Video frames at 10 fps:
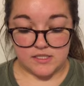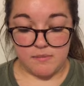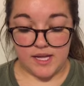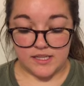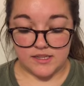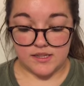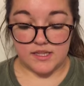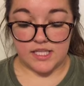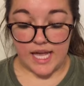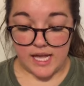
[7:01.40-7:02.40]
to make
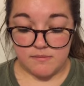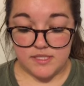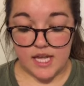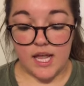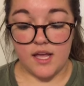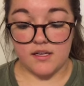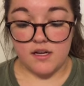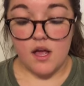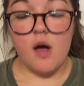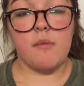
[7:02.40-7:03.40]
the games
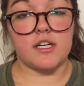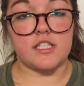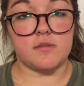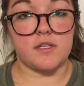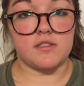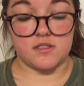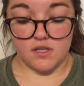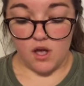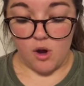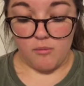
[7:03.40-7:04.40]
and participants
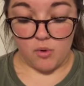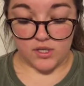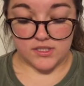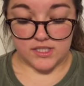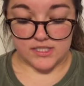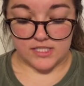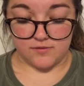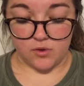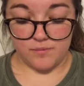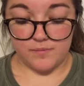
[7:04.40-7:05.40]
more
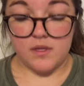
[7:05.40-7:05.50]
successful.